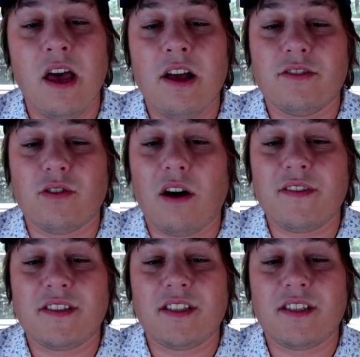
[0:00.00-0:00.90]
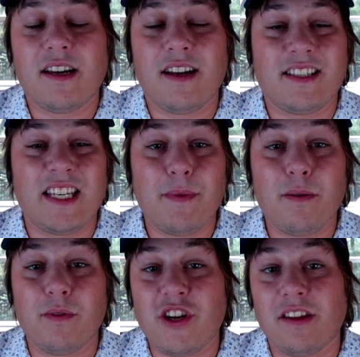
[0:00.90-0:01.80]
So obviously, a teammate
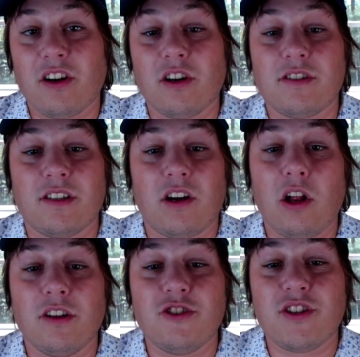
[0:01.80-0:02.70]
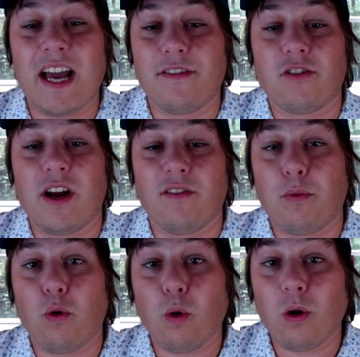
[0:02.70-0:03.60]
with Jalen Hurts in college, they have a great
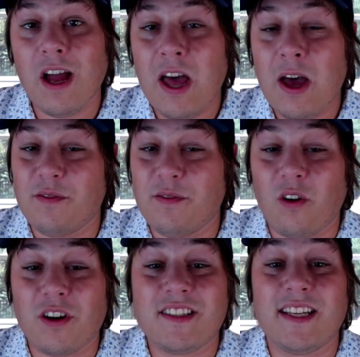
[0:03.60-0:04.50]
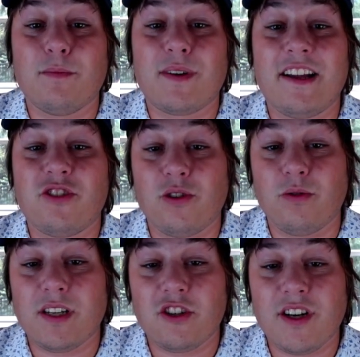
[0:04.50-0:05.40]
rapport. We've already seen him catch two
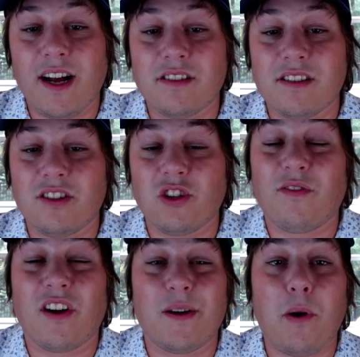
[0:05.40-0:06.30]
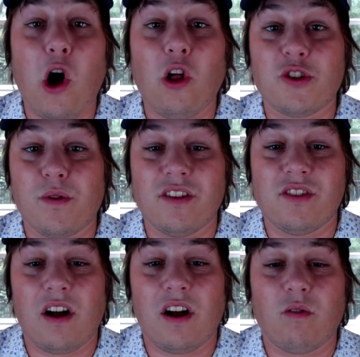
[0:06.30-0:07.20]
touchdowns. He's looked very polished with his
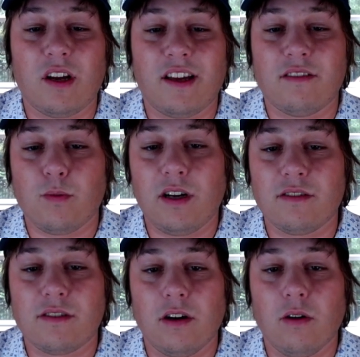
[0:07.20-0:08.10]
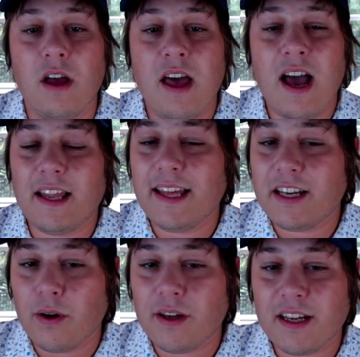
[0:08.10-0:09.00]
route running as well. So I like
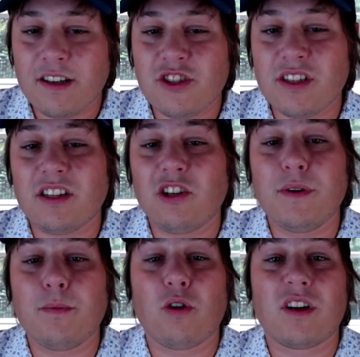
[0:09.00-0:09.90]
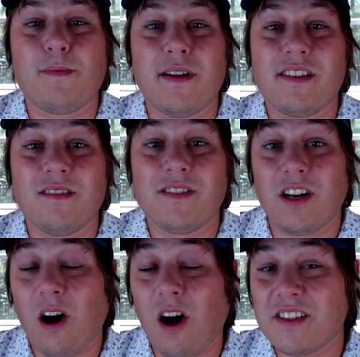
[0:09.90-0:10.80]
going there. It's just a little bit more expensive, and
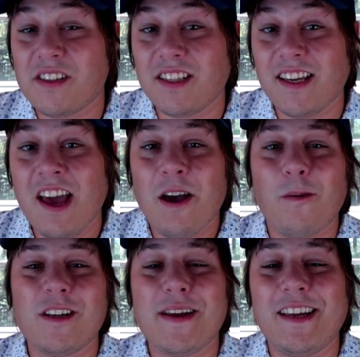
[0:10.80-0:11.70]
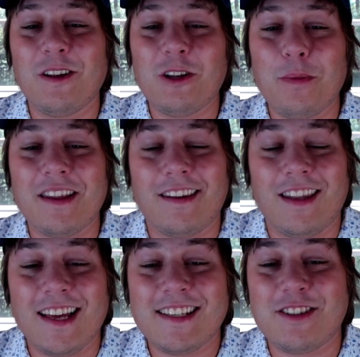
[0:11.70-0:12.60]
obviously going to make you a little bit
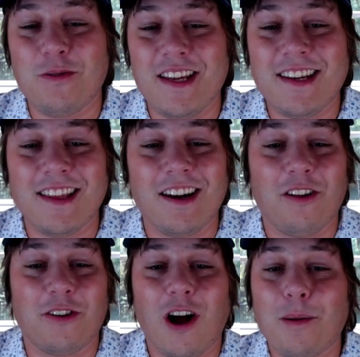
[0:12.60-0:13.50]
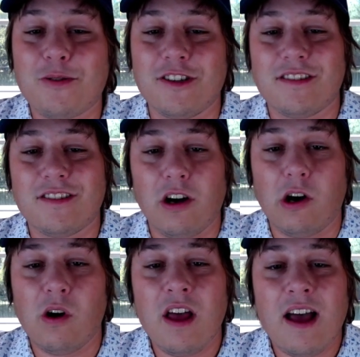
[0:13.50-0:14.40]
less unique than other options. So
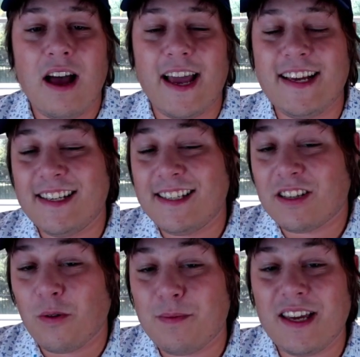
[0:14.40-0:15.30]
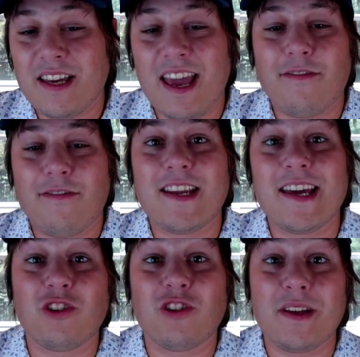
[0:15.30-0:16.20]
I, he is going to be a
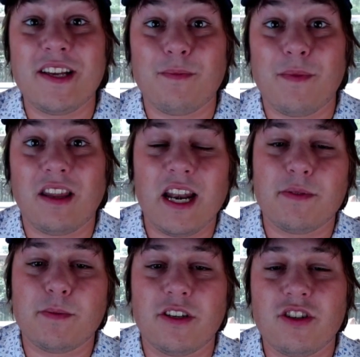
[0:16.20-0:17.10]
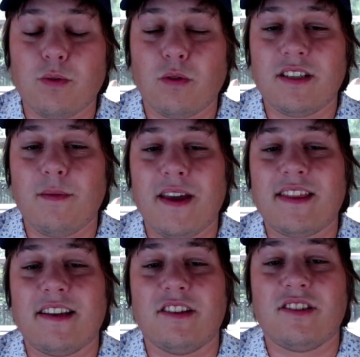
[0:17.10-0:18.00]
foundational piece of my lineups, but just wanted to make
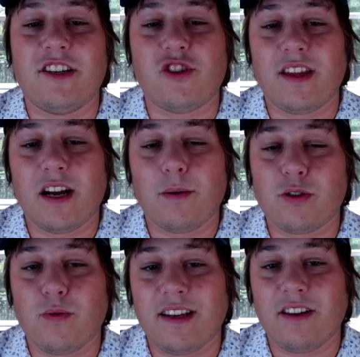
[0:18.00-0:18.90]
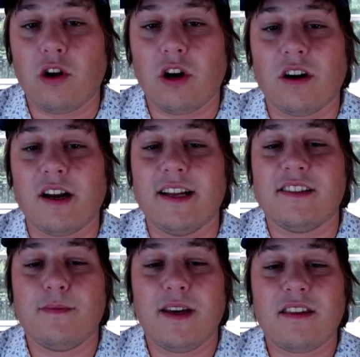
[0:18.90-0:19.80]
that distinction there between Goedert and
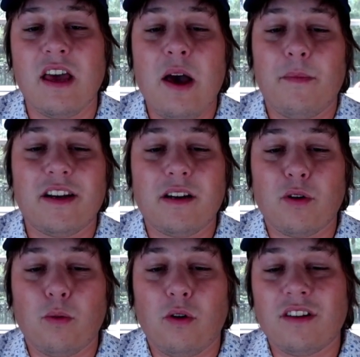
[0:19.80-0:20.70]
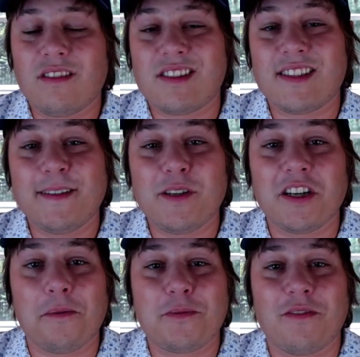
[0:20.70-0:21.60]
Smith. But at number one, the slam dunk
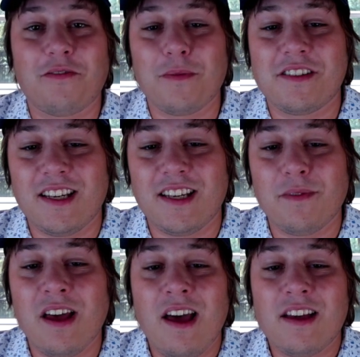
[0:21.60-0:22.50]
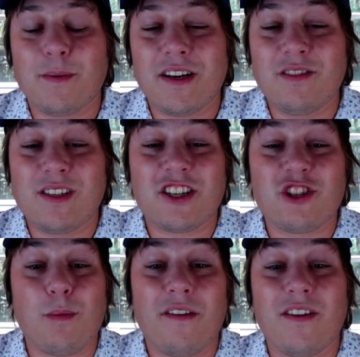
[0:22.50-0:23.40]
option from this team, somebody who's actually
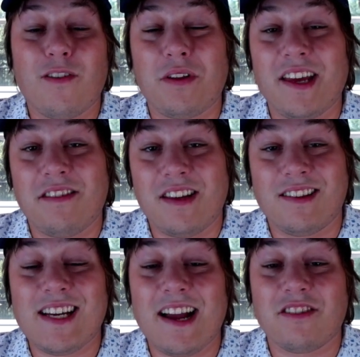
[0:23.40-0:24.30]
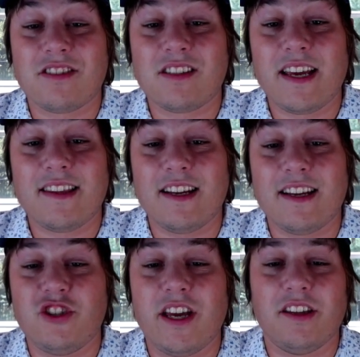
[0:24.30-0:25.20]
my favorite play in the entire slate. That is
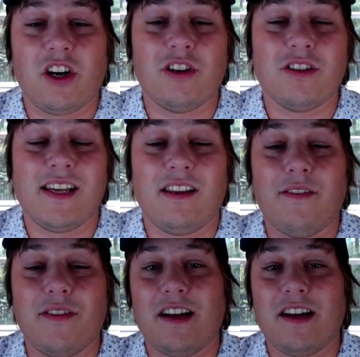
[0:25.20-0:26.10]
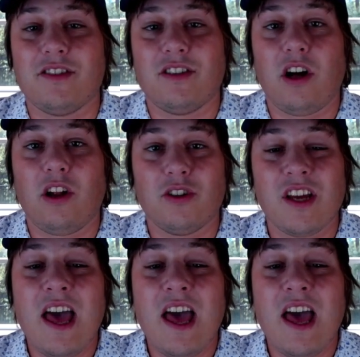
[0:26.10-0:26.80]
Jalen Hurts at $11,000.